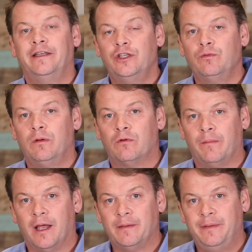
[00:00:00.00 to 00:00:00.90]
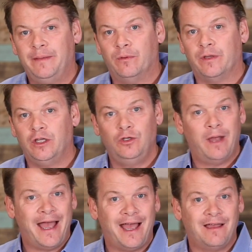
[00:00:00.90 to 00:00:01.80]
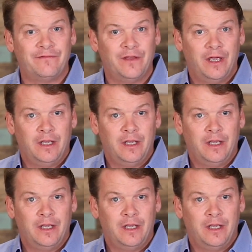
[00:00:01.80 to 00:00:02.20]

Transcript: I just want to remind people that you have